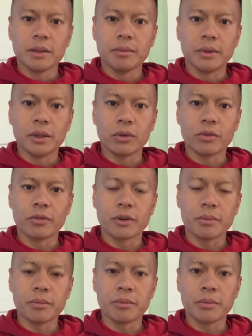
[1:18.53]
note
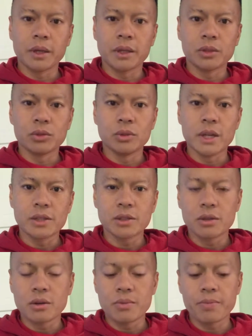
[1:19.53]
from 2 days
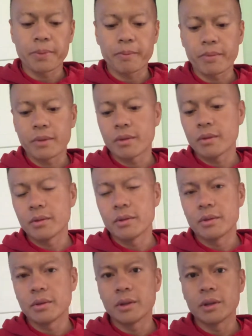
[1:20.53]
ago,
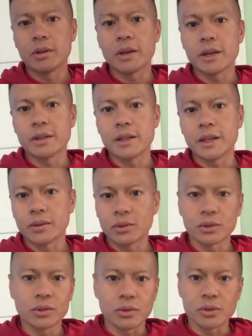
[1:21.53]
you got to take
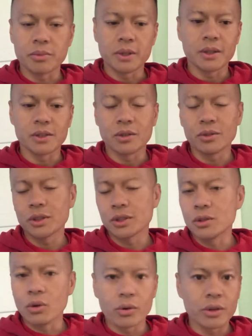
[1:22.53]
those notes, because you don't
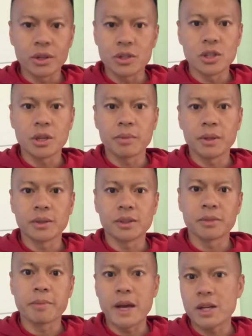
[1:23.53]
just go to the gym and
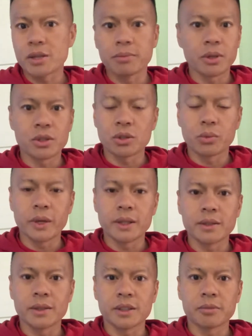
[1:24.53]
smash a bunch of
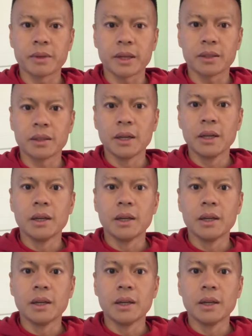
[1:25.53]
weights and expect